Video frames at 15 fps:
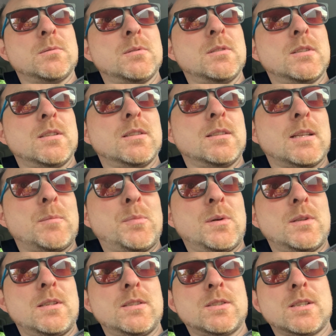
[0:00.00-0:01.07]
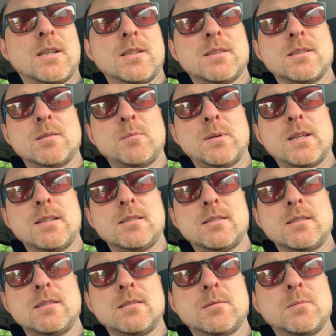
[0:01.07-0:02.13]
that they put these chargers in
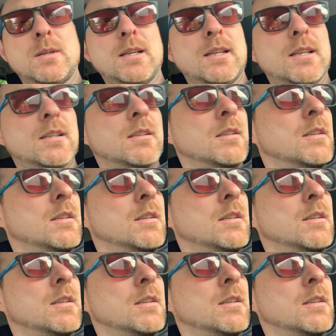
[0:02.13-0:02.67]
places where